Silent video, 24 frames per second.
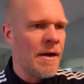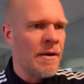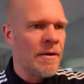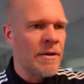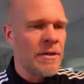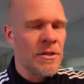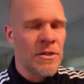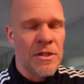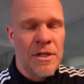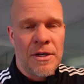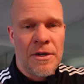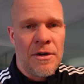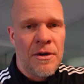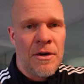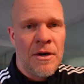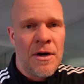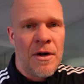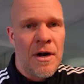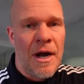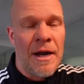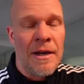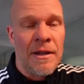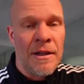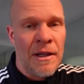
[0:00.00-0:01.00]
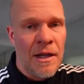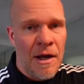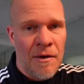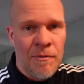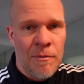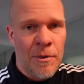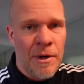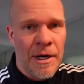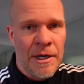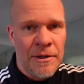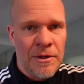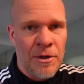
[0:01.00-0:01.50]
cause I, you know, I
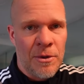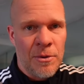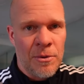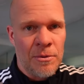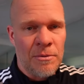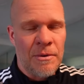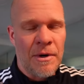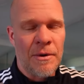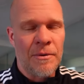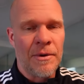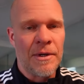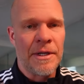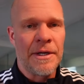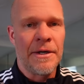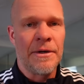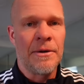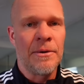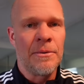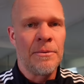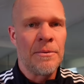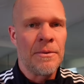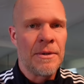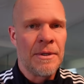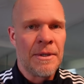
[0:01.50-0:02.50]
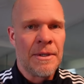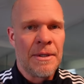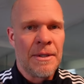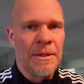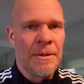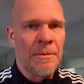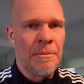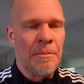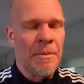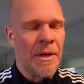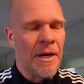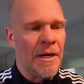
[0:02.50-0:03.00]
love what I do. I really do,
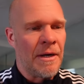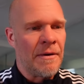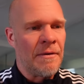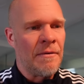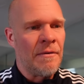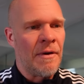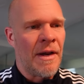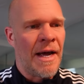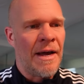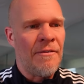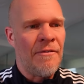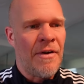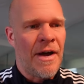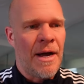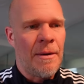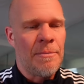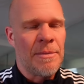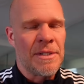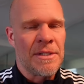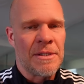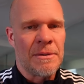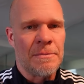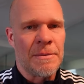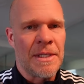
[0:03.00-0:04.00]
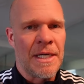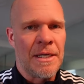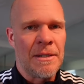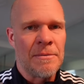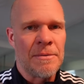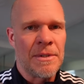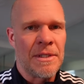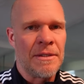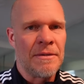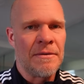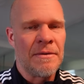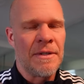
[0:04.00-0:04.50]
but life happens
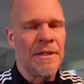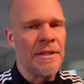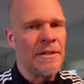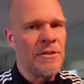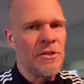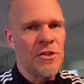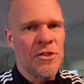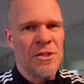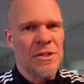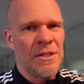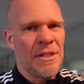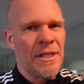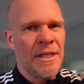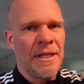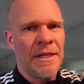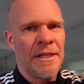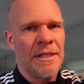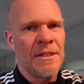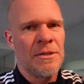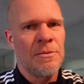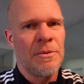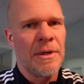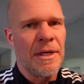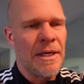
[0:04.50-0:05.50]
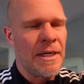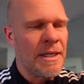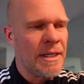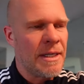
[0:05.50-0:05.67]
sometimes and it is what it